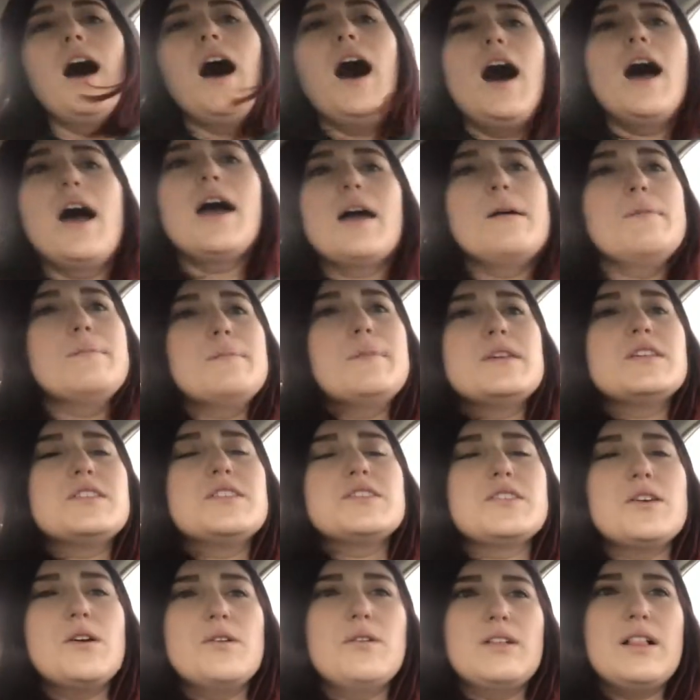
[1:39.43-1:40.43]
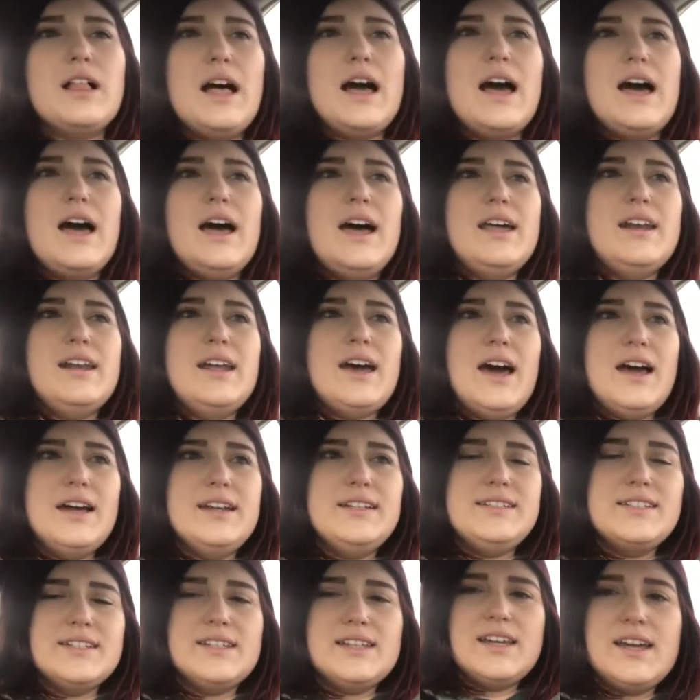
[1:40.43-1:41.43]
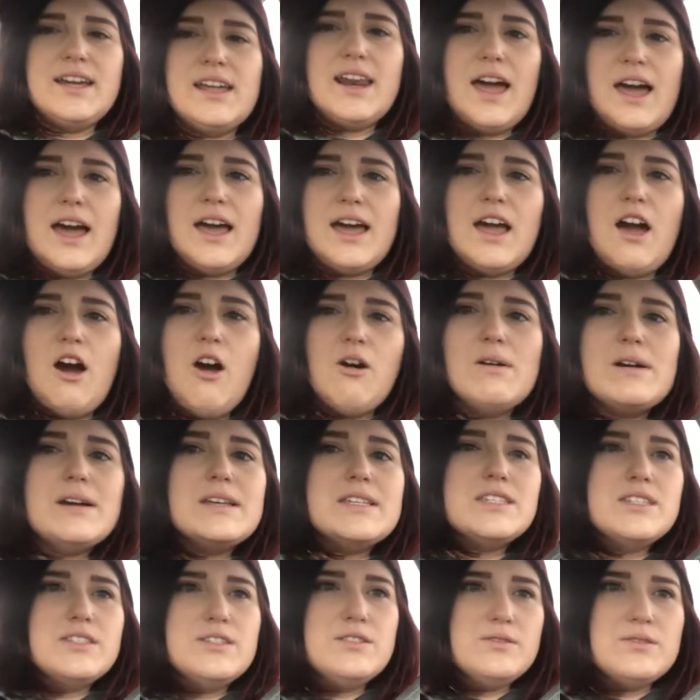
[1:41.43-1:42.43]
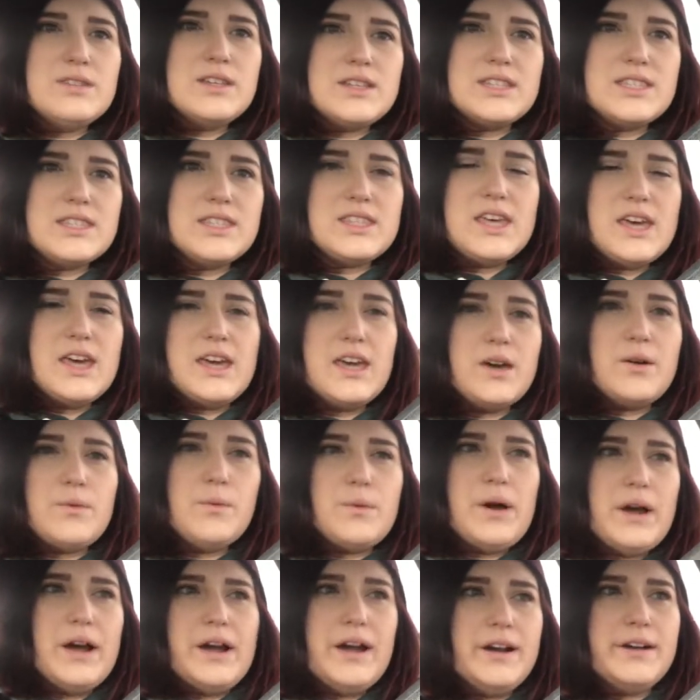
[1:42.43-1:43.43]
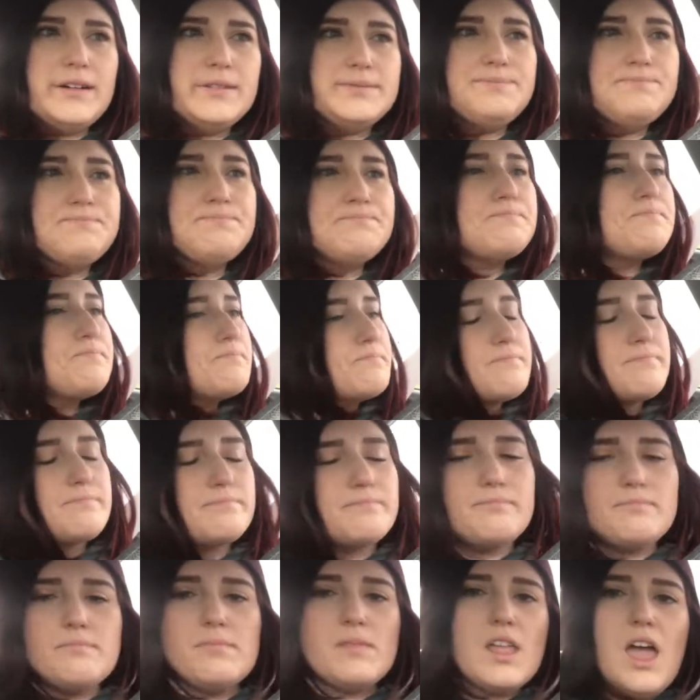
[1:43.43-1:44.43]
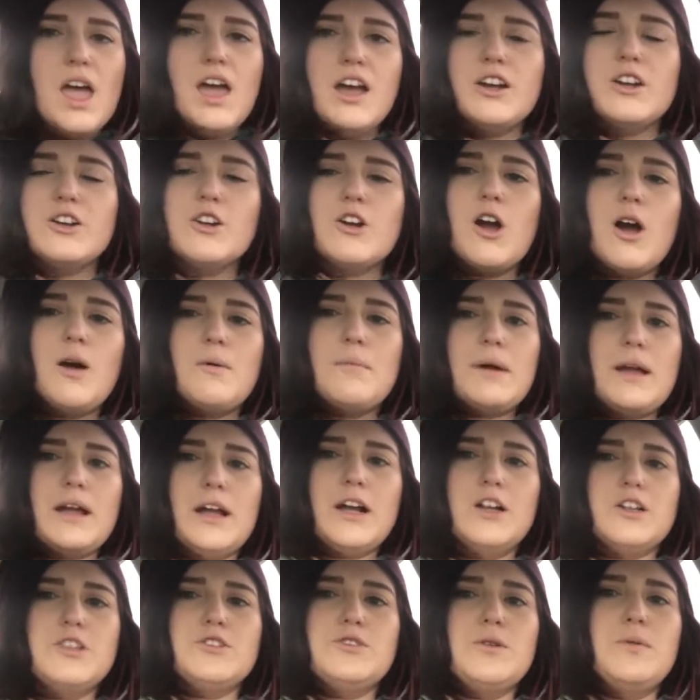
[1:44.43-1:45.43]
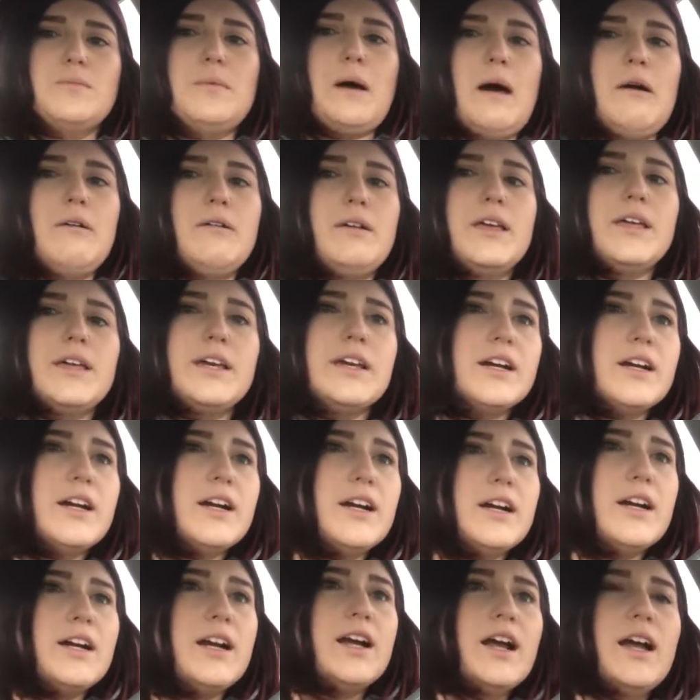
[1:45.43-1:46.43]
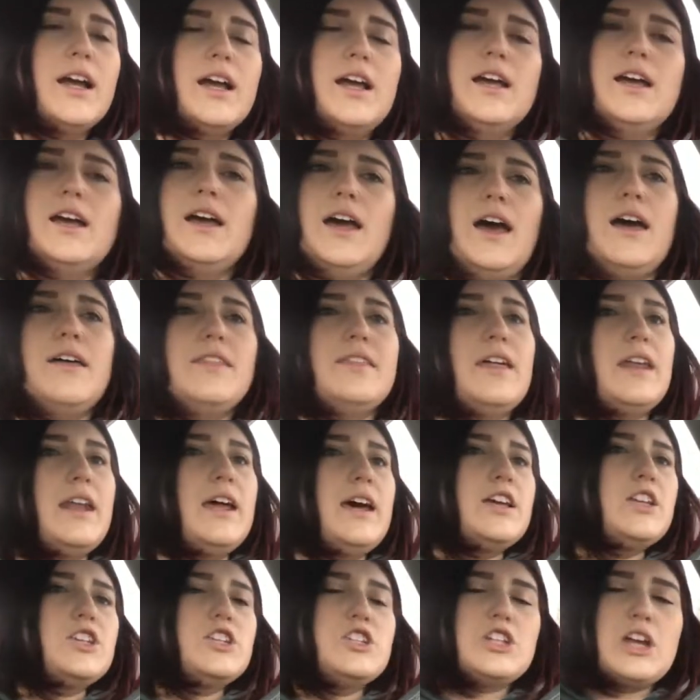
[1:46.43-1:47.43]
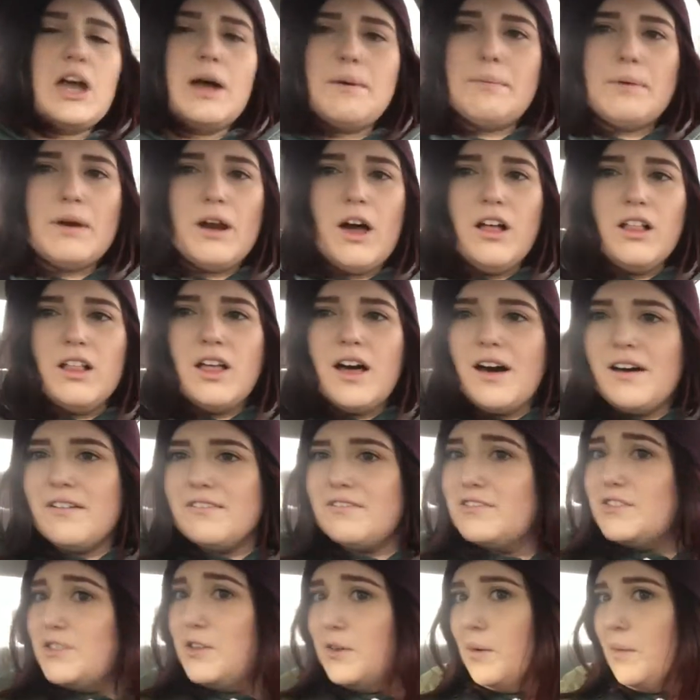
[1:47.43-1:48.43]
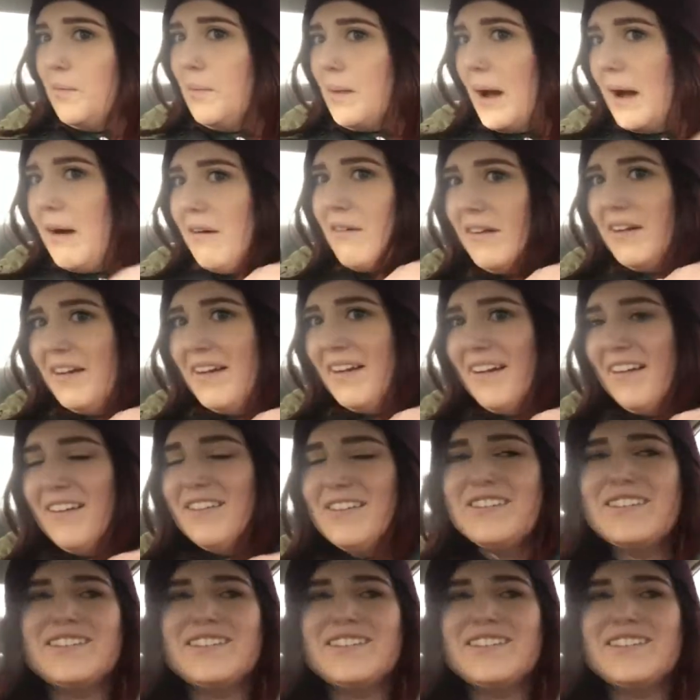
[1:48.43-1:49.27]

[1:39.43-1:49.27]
I'm so glad I did it. I always do this thing where I grow out my hair to about here, and then I chop it all off to about here.